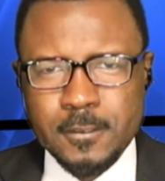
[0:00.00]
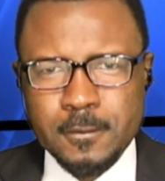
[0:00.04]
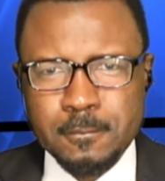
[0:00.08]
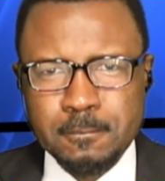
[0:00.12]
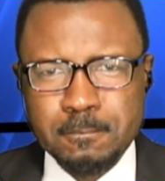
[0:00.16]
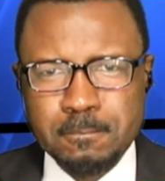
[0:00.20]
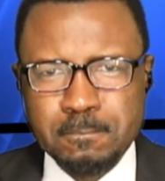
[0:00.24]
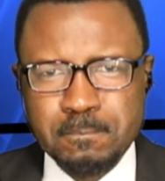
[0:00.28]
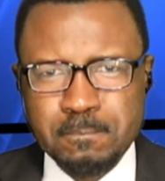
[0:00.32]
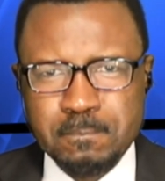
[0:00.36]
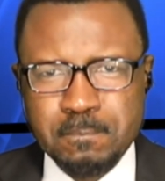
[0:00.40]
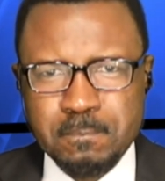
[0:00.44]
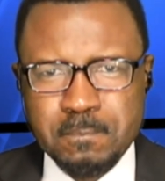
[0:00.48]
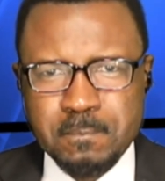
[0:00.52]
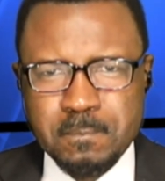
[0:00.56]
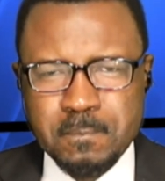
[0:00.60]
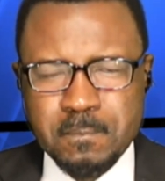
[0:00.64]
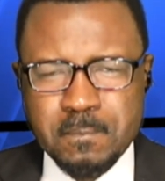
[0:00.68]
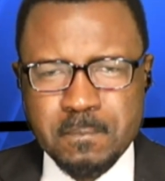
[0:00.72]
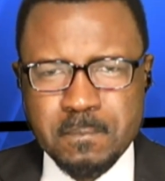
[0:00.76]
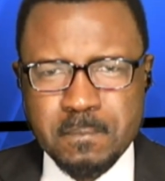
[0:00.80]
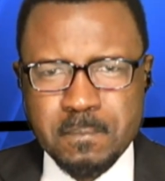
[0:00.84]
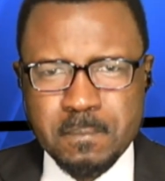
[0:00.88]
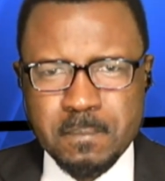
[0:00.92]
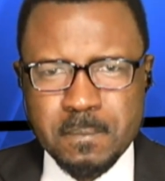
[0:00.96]

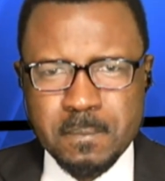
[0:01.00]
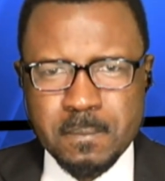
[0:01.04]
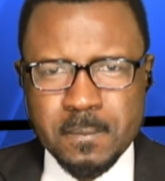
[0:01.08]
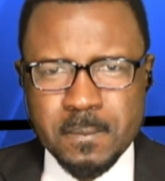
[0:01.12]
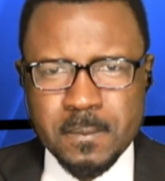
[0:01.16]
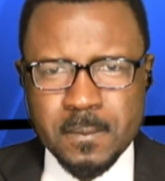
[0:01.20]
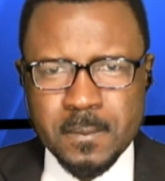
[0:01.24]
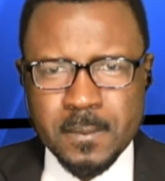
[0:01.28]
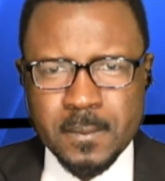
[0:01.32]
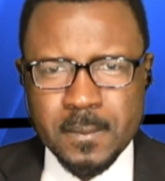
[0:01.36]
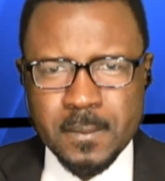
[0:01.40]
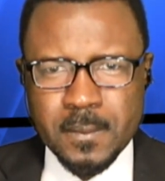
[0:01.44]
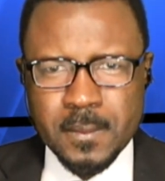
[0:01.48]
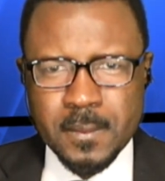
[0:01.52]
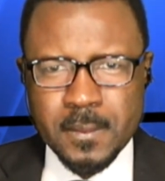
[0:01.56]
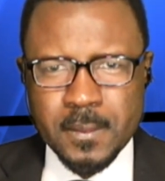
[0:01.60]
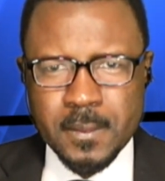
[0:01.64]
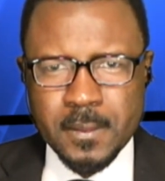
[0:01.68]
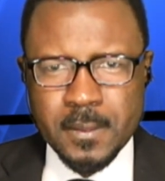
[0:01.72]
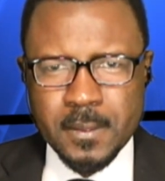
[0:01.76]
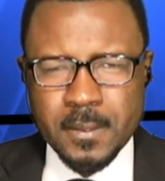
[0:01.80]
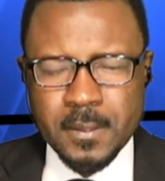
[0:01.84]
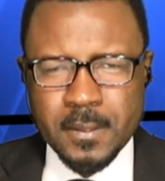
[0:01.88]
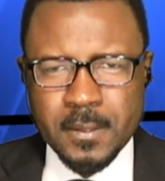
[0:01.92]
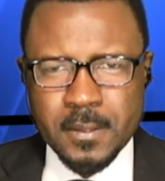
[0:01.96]

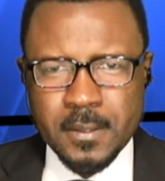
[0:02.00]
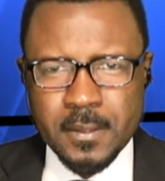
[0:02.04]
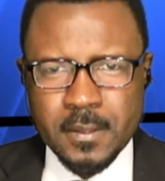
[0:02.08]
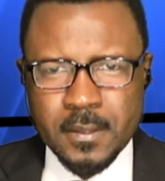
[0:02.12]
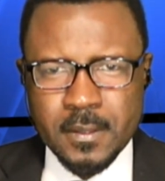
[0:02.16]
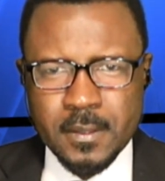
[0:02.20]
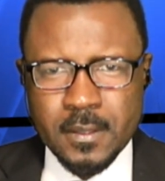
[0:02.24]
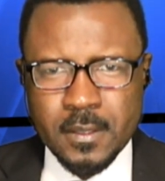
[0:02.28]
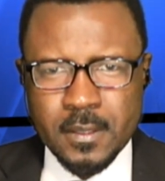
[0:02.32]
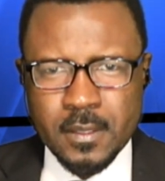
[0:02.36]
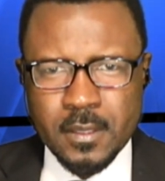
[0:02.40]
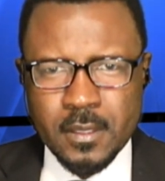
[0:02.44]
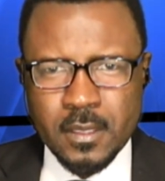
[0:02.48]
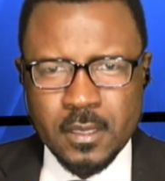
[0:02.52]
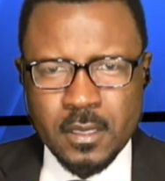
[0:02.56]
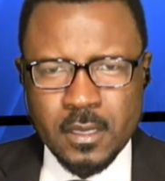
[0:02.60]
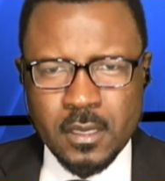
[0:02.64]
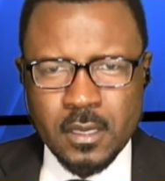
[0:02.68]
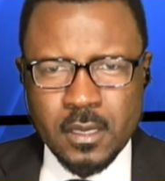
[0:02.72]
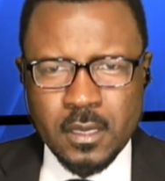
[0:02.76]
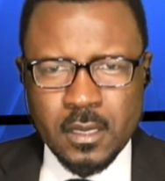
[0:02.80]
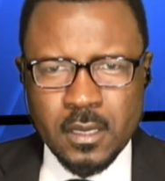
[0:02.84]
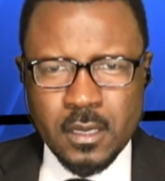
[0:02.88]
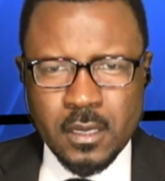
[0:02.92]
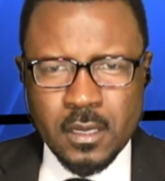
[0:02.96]
(no one is talking)